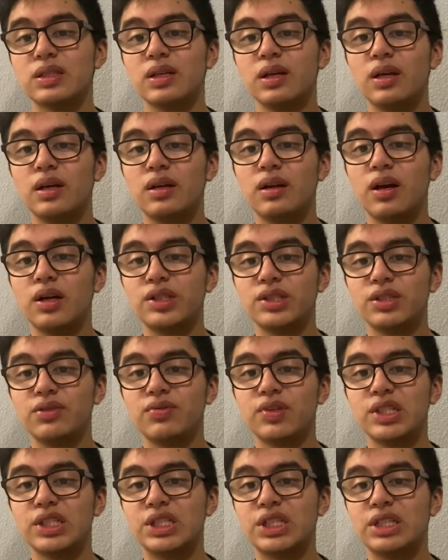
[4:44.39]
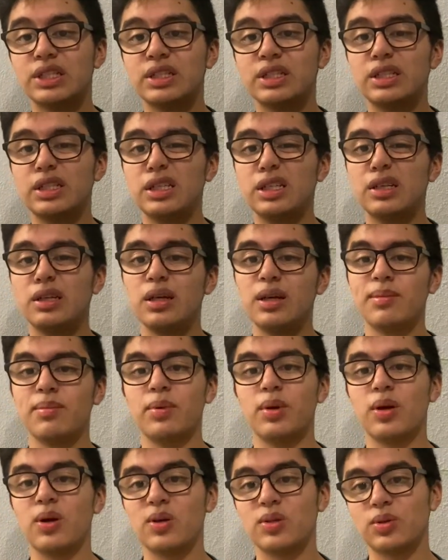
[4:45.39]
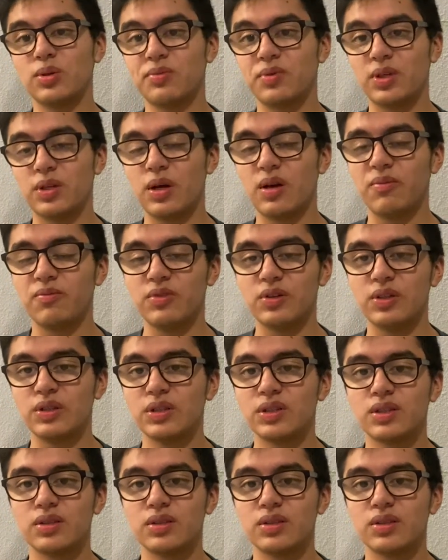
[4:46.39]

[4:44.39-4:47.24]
not just for agility, but also for comfort.